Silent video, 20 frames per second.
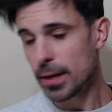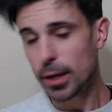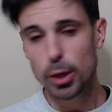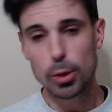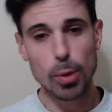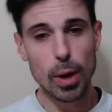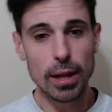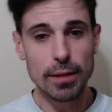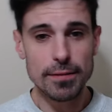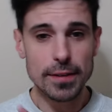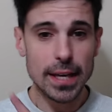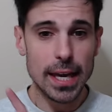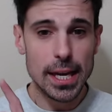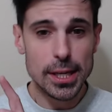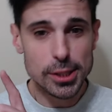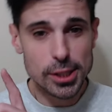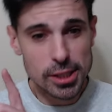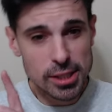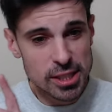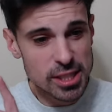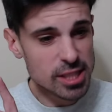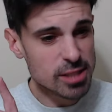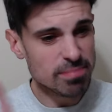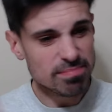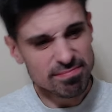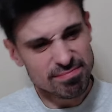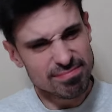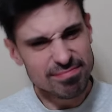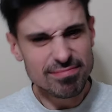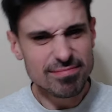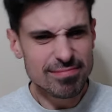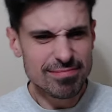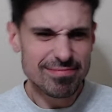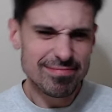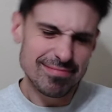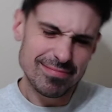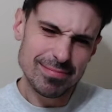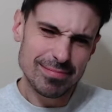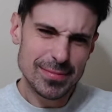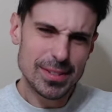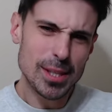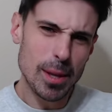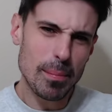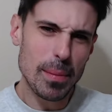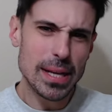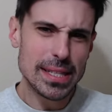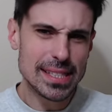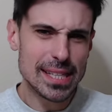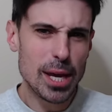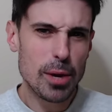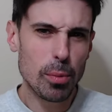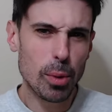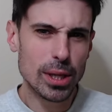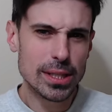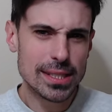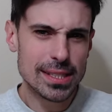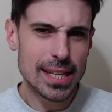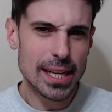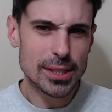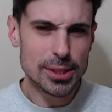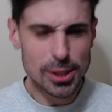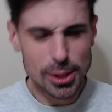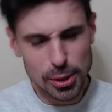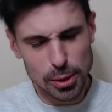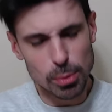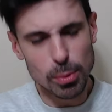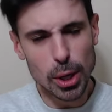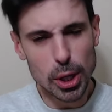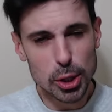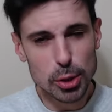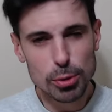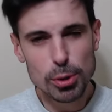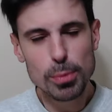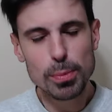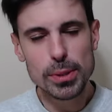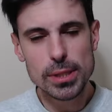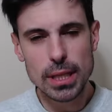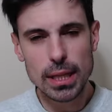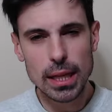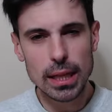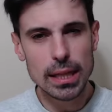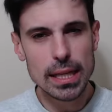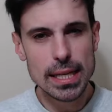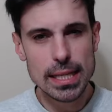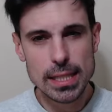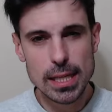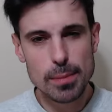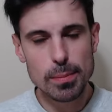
Qualifications, some might say one section or one group was a little easy,